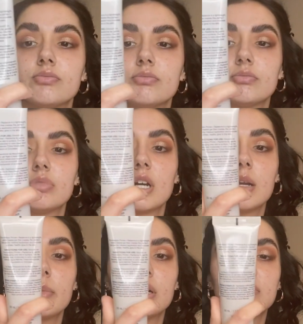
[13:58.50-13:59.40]

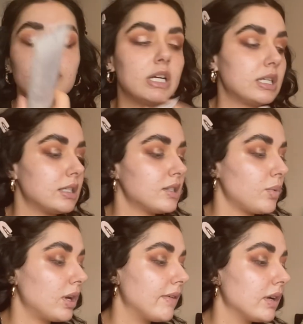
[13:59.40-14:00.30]
primer, radiance,
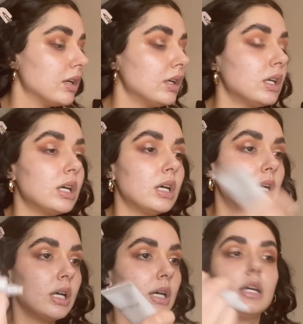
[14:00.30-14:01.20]
whatever,
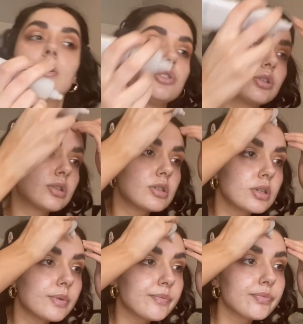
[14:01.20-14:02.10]
and just
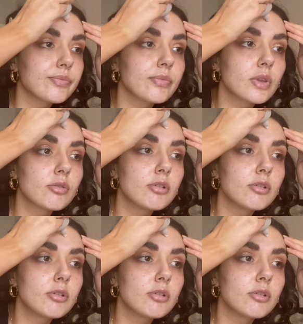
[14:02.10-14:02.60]
rub